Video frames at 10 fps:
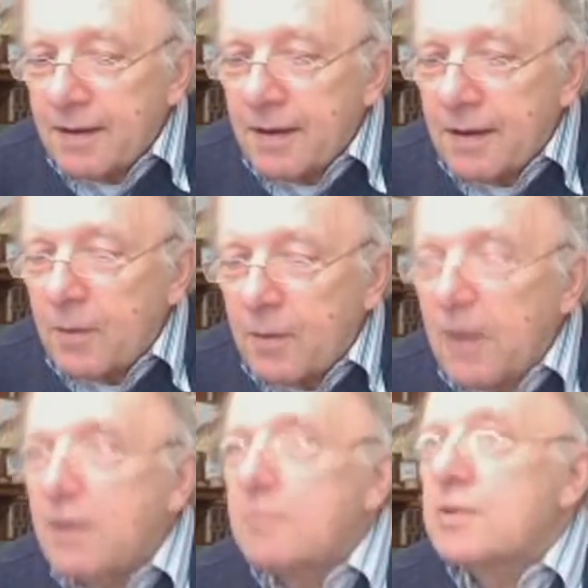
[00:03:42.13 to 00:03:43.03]

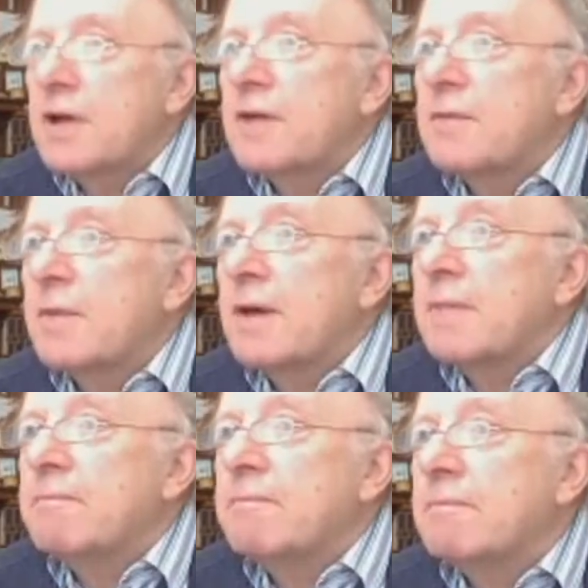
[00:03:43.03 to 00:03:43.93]
William
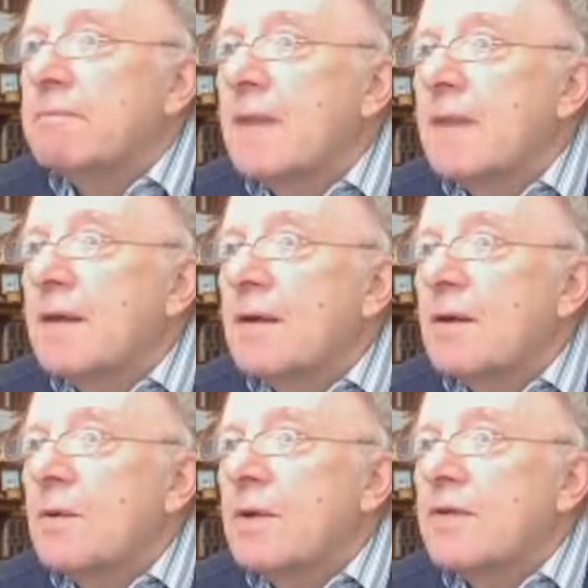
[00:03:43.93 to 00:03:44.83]
Shakespeare,
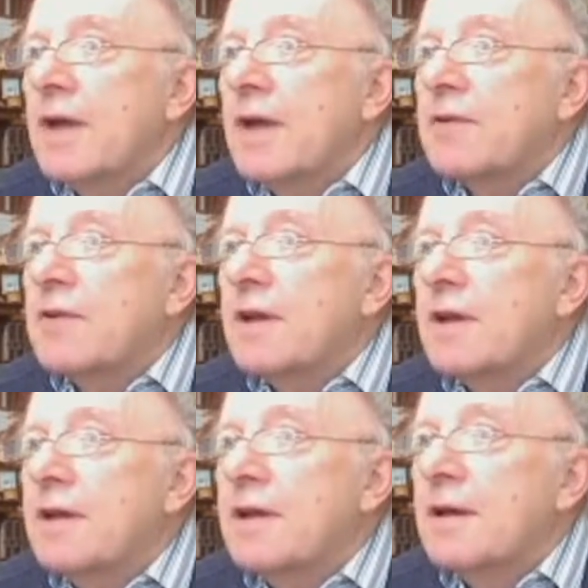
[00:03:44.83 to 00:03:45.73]
who is
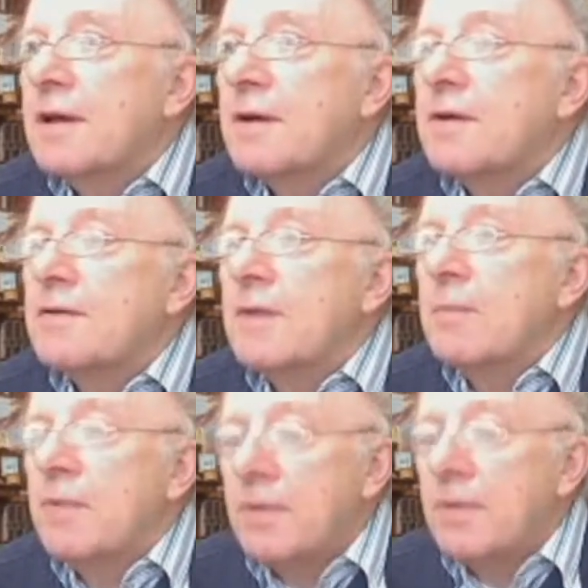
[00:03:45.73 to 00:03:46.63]
actually a
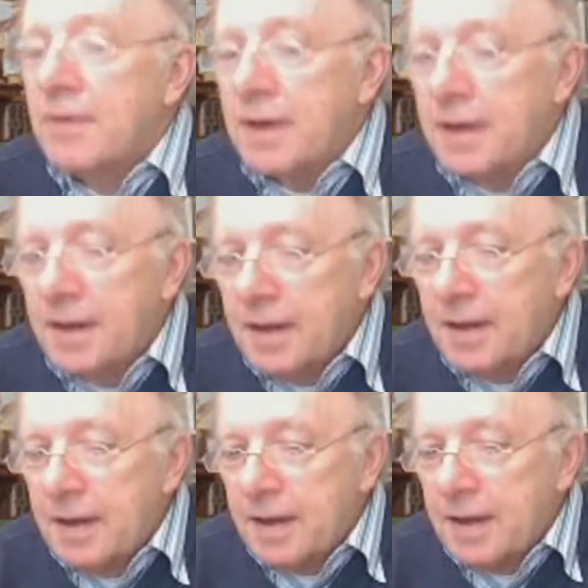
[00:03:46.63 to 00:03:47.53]
contemporary
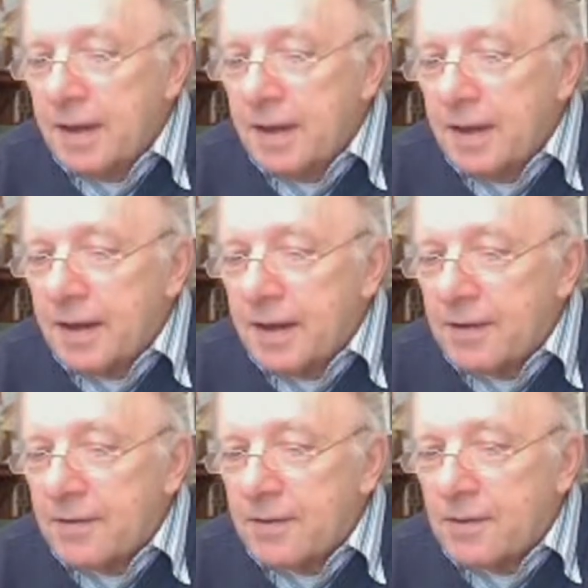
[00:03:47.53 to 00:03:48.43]
and
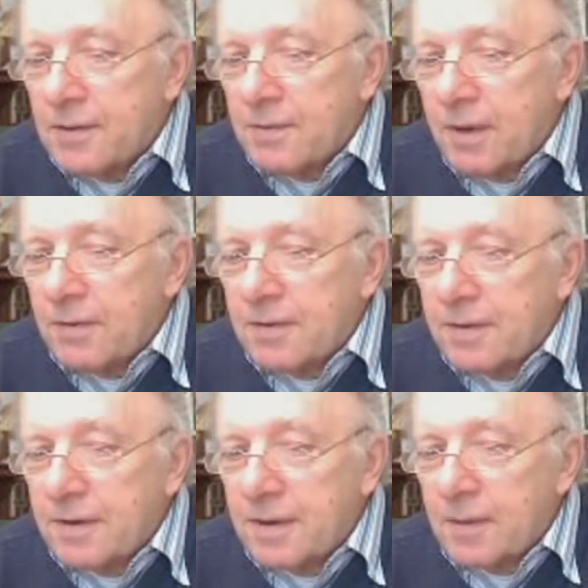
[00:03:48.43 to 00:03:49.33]
who wrote
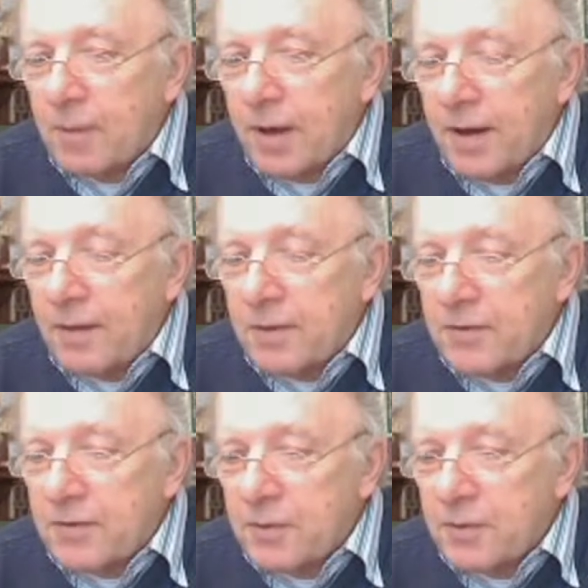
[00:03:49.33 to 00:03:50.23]
a play
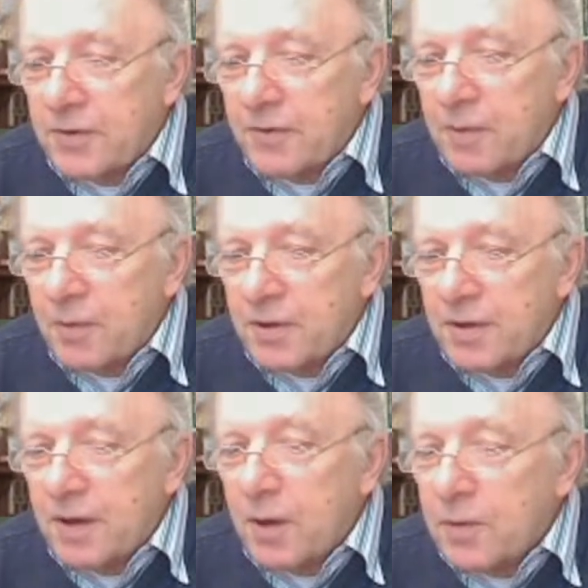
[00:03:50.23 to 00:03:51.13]
which of course
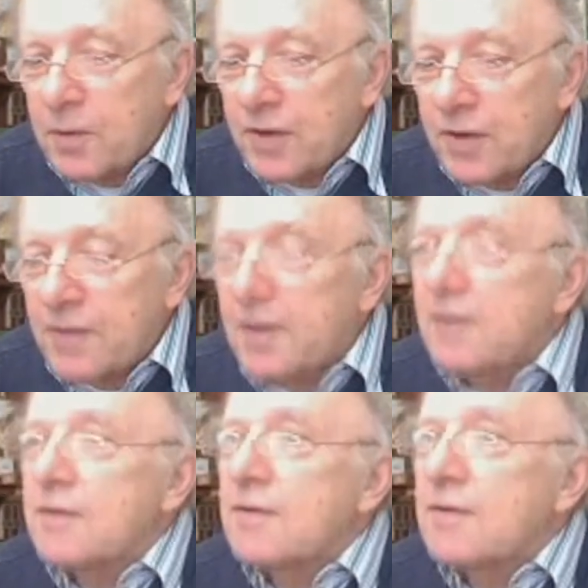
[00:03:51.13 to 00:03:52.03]
everybody knows, and
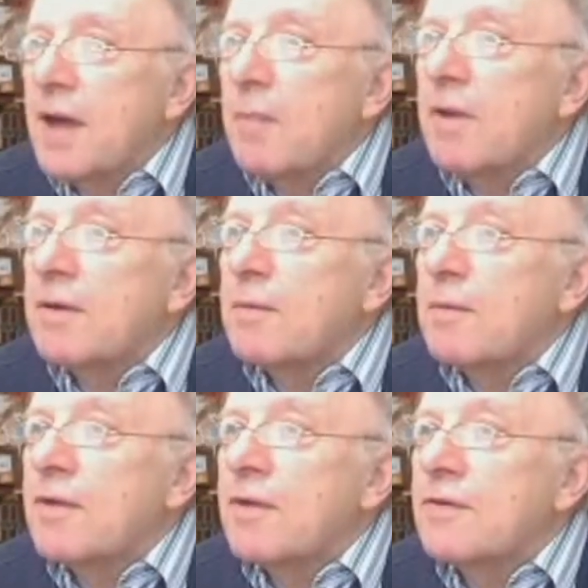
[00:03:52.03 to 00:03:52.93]
that is Hamlet,
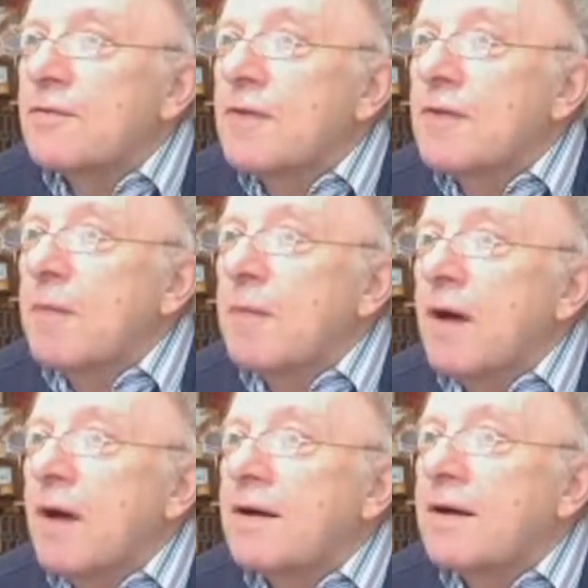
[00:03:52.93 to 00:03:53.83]
Prince of
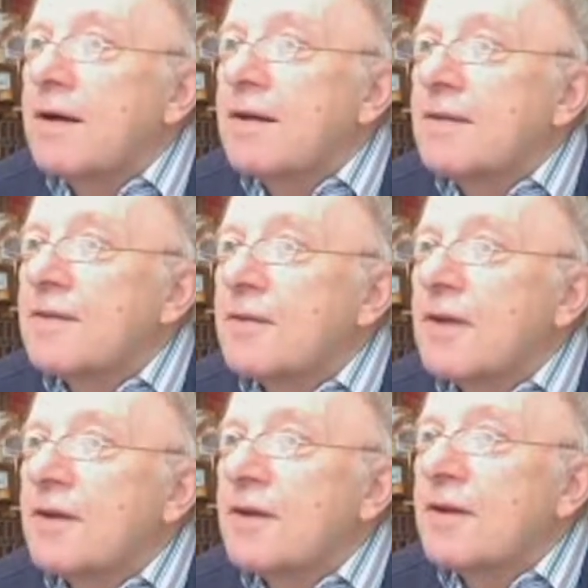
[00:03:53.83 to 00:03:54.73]
Denmark. So
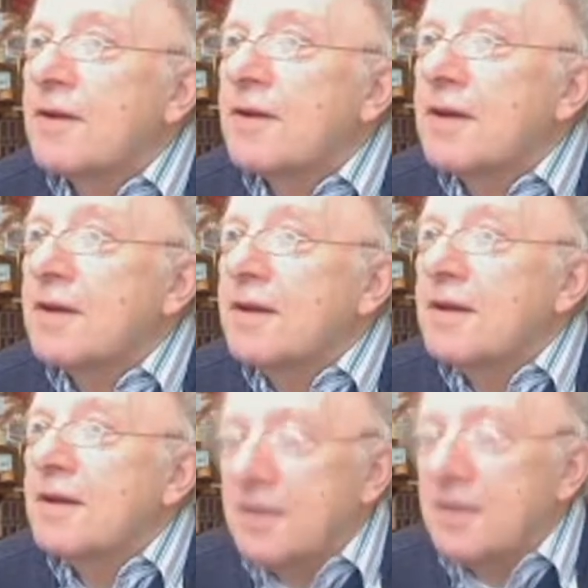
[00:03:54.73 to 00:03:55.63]
there again,
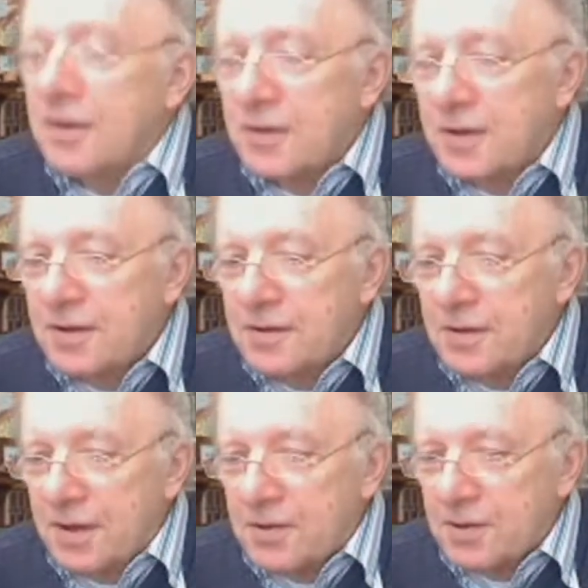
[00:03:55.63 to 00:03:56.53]
another
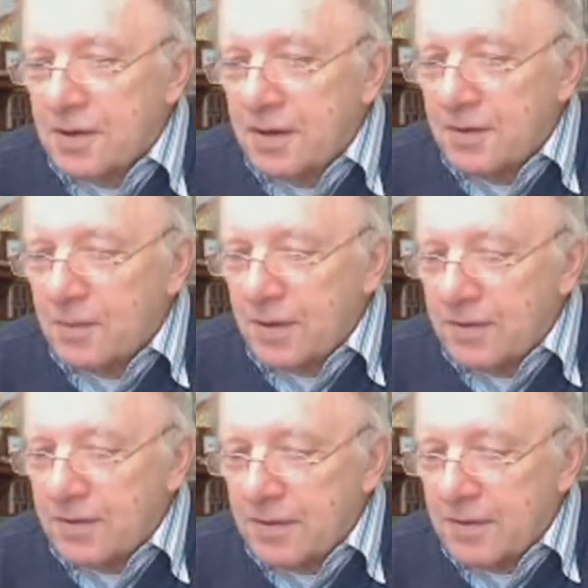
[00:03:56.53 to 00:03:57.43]
connection
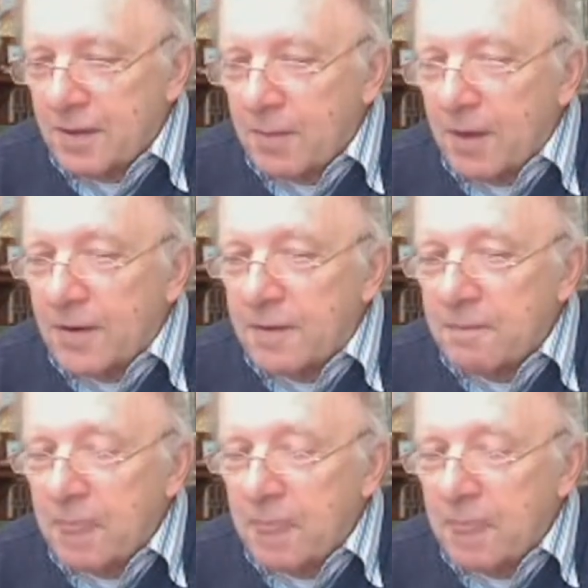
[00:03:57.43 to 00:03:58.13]
with Denmark.